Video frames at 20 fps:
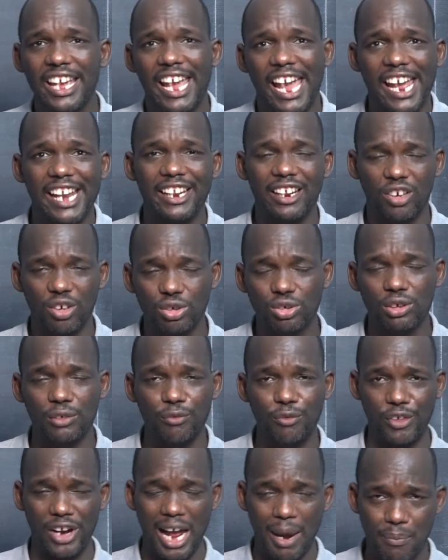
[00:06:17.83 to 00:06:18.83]
and a lot
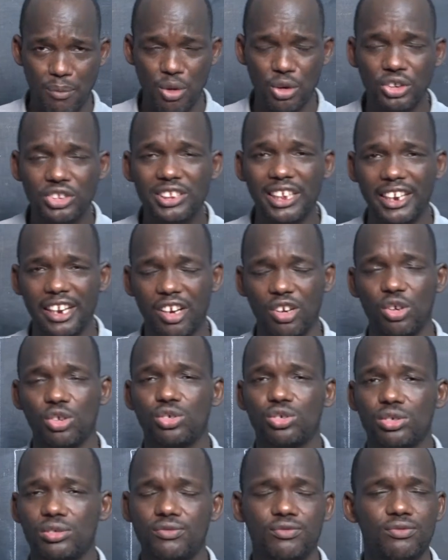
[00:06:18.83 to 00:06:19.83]
of troubles and a
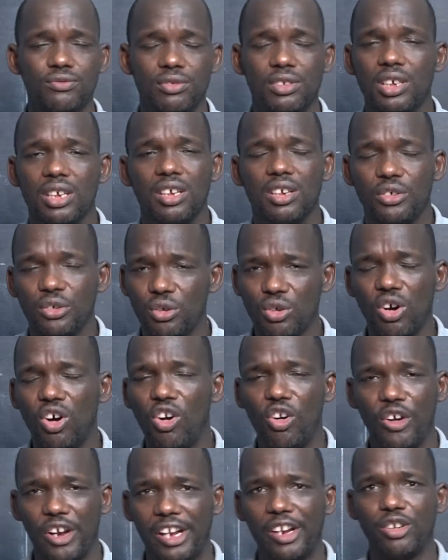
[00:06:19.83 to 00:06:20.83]
lot of, a
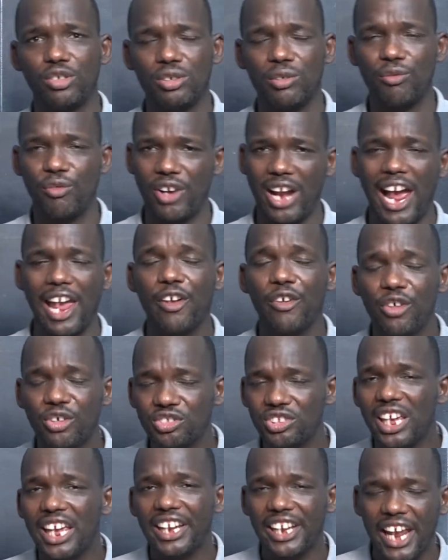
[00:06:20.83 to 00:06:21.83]
lot of
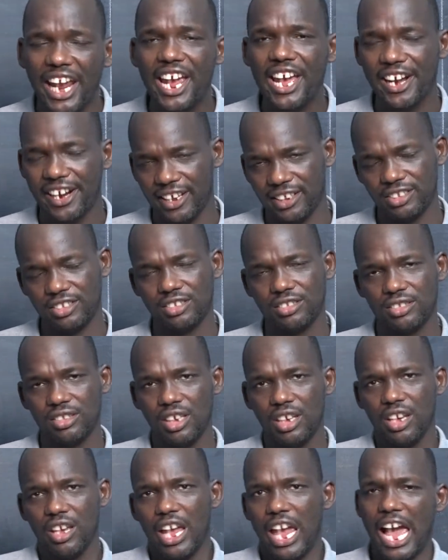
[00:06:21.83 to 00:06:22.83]
trials and errors.
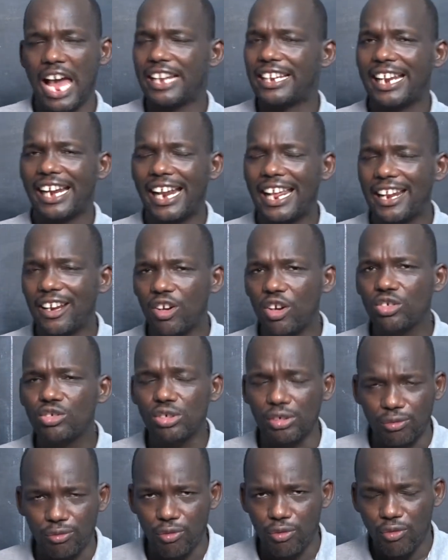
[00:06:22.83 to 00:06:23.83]
There are a lot
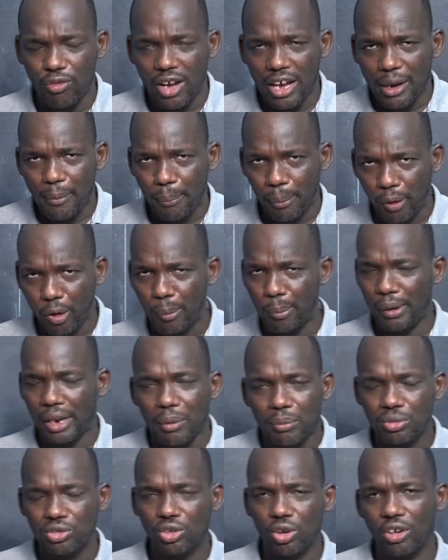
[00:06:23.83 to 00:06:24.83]
of
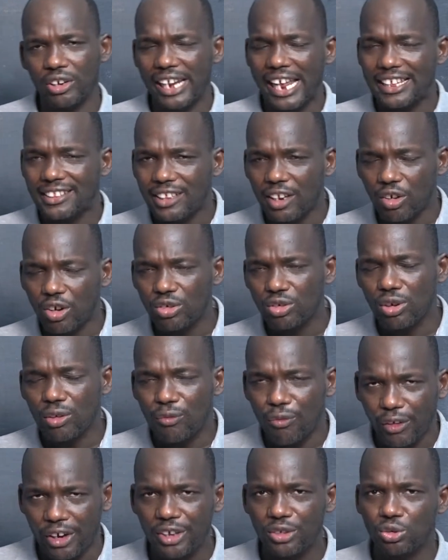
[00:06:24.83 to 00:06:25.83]
problems, or there are a lot
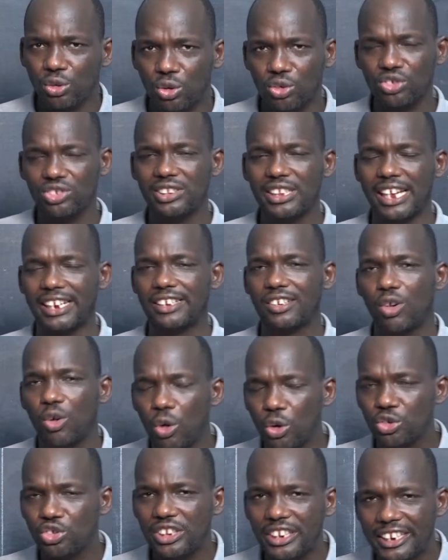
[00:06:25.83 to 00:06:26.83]
of reasons that
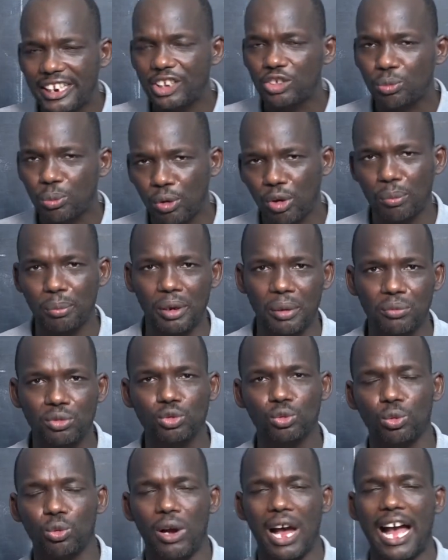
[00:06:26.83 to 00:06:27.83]
caused these problems
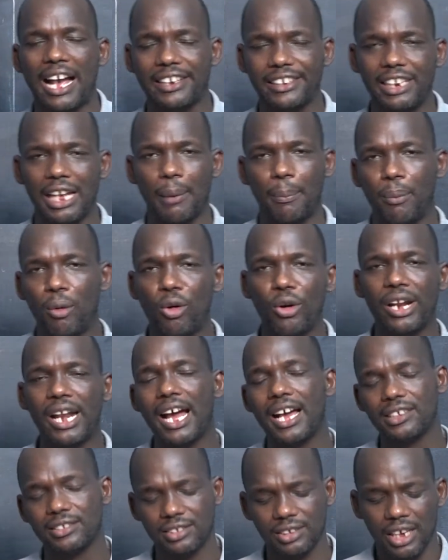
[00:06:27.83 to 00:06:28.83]
to act upon
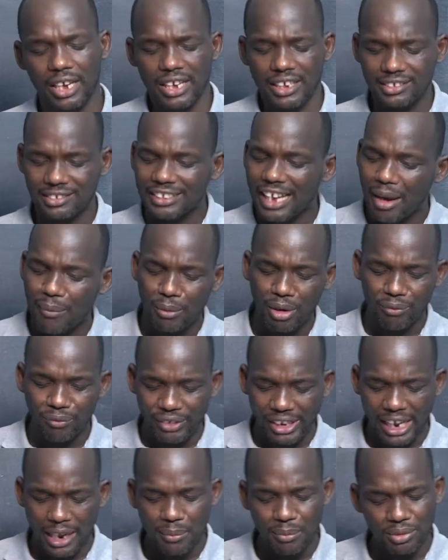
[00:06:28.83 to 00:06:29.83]
us. Some of
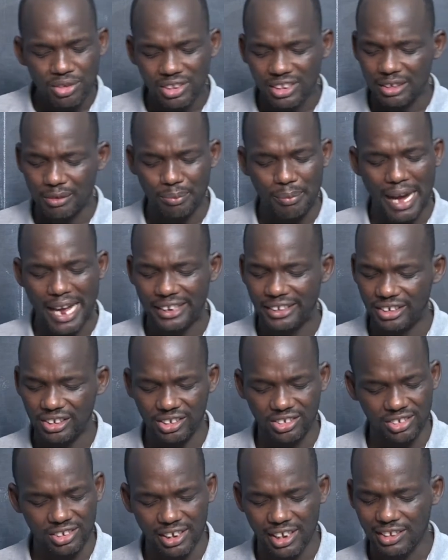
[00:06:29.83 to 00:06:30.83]
them is bad
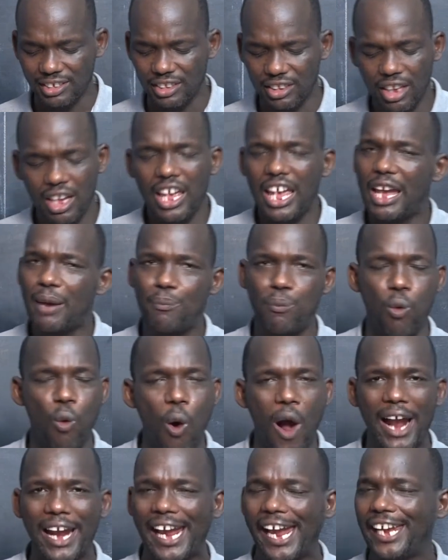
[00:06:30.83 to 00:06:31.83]
teachers,
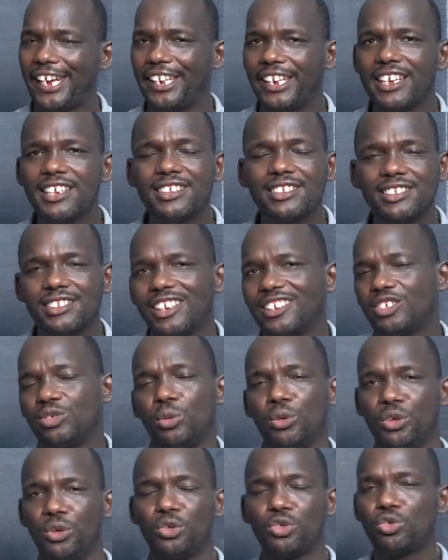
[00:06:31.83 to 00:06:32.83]
poor guidance that
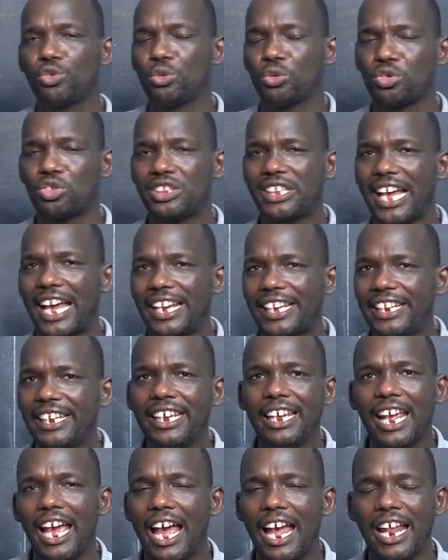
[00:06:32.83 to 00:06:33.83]
we used to study,
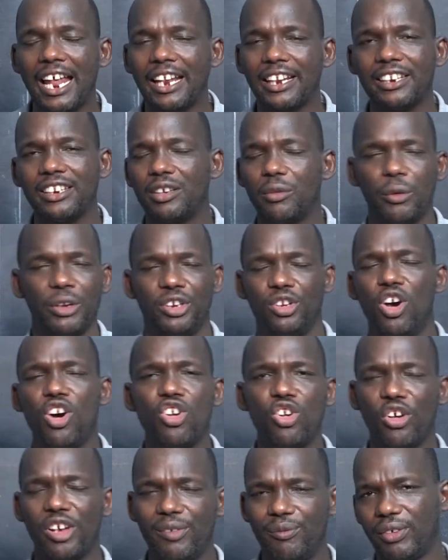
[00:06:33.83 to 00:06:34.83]
and we
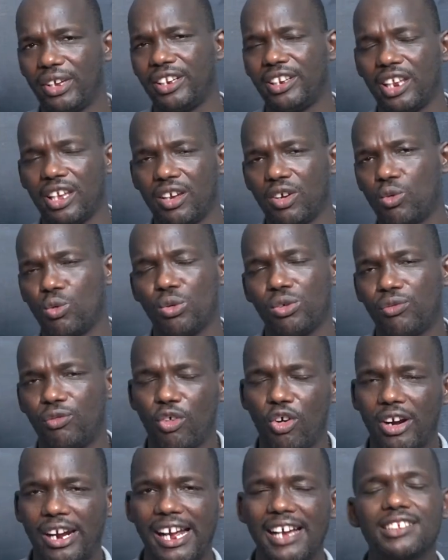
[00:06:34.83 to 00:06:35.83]
don't know even the good
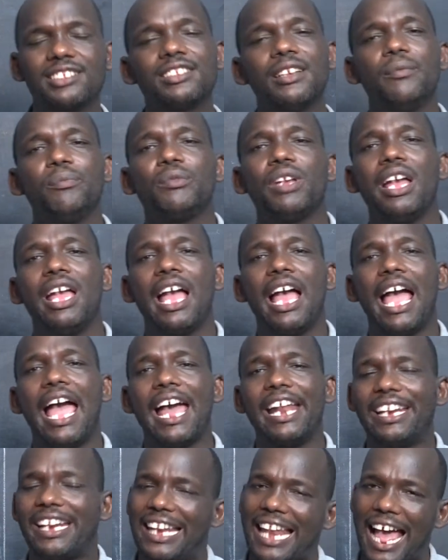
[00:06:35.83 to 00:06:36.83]
focus,
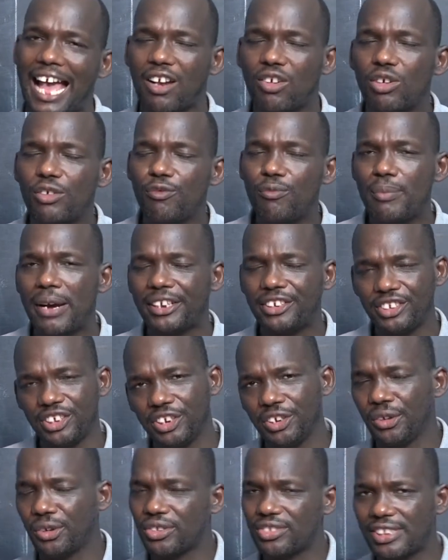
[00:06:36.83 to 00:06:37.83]
and lack of
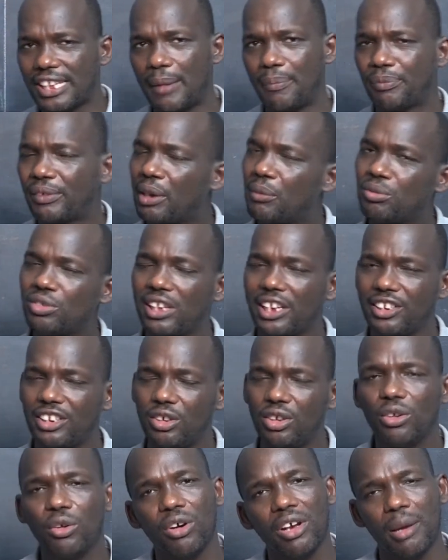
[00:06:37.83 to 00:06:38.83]
material sometimes that
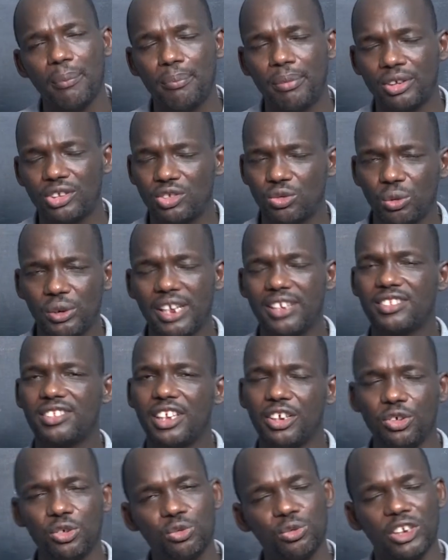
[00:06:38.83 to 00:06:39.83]
students they
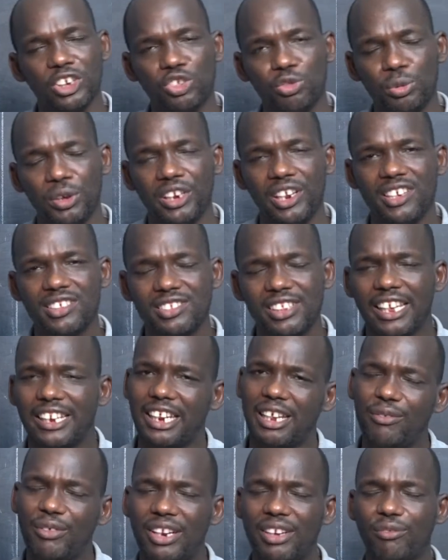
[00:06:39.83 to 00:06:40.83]
used to experience, and
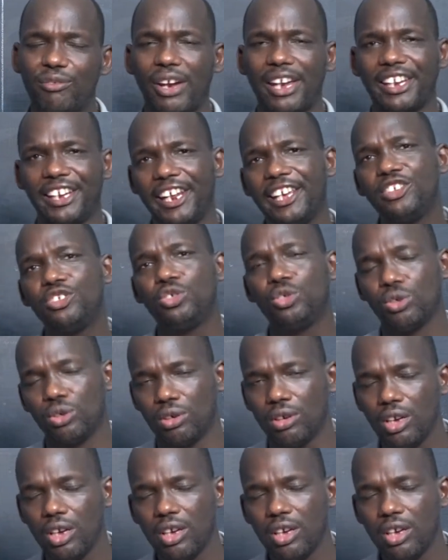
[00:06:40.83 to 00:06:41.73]
even financial